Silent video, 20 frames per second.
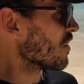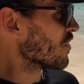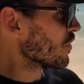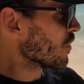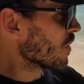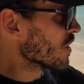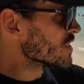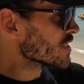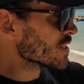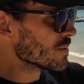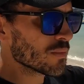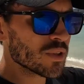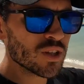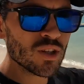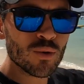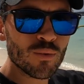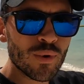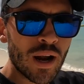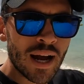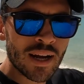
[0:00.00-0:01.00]
There are some
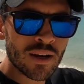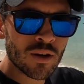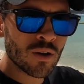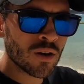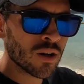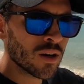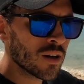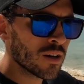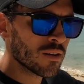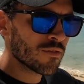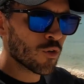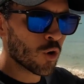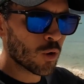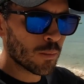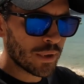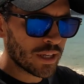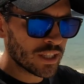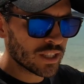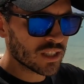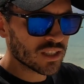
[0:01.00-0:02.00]
little rock
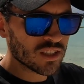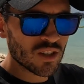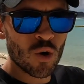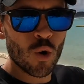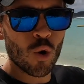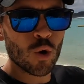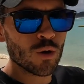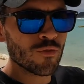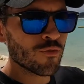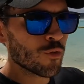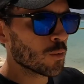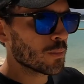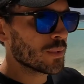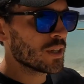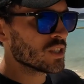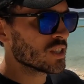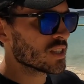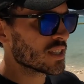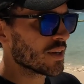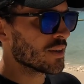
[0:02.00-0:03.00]
formations, coral
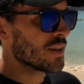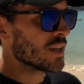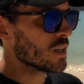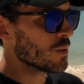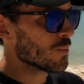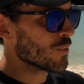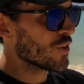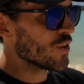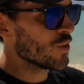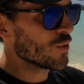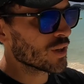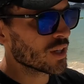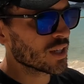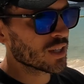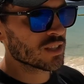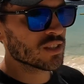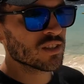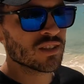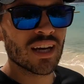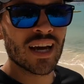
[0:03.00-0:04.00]
formations out here where you
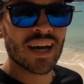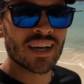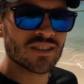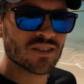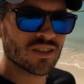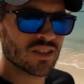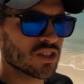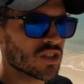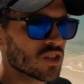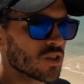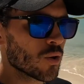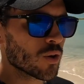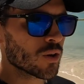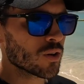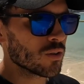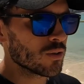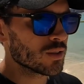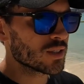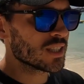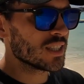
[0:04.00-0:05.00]
can actually
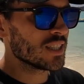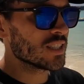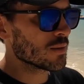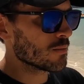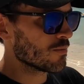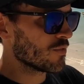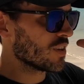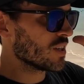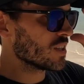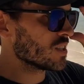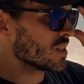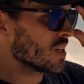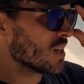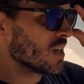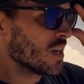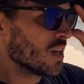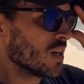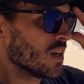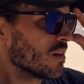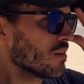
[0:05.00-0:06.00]
snorkel and see some fish.
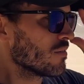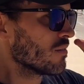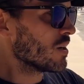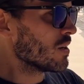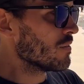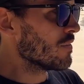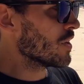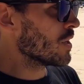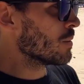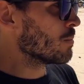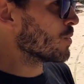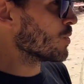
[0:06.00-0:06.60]
Very, very